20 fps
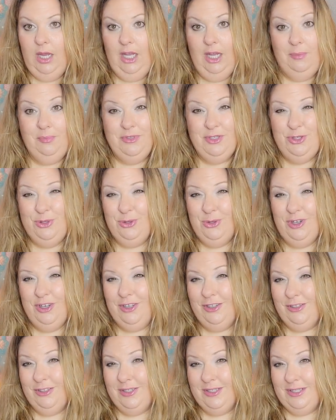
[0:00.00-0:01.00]

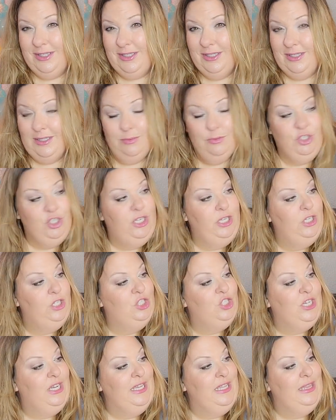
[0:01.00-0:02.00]
$2 and some
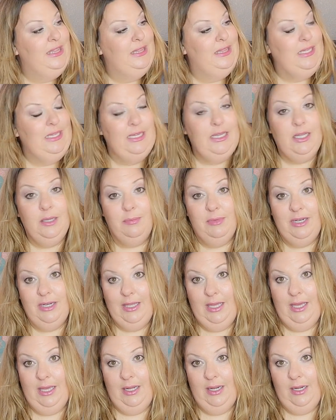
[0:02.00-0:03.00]
change, I think, but
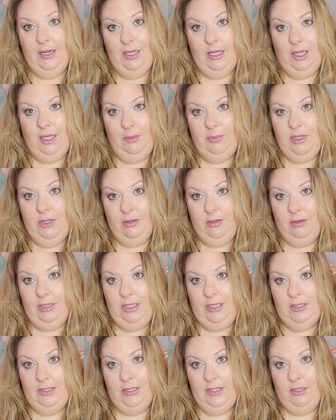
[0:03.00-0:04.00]
again, either
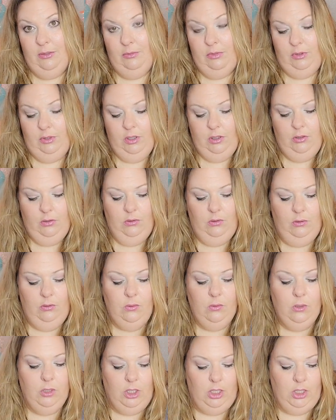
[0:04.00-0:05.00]
linked down below
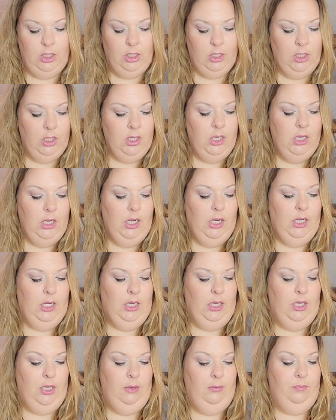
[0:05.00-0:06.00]
or
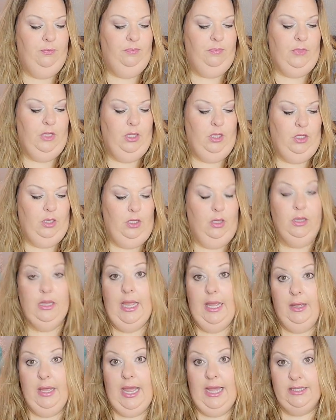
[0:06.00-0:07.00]

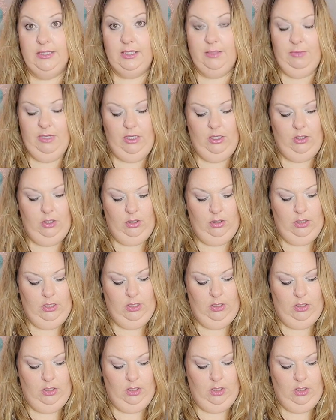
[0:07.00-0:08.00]
ask me in
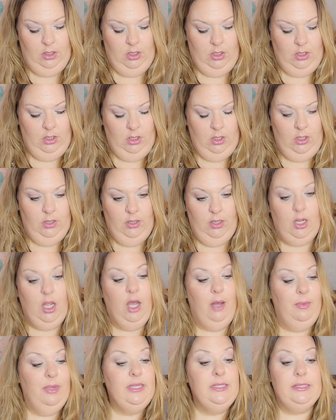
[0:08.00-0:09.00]
the
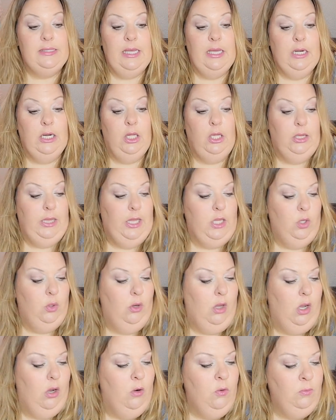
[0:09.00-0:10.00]
comments and I'll let
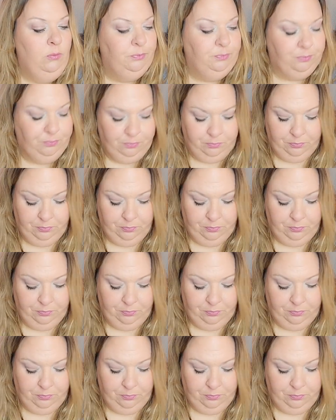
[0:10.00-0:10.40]
you know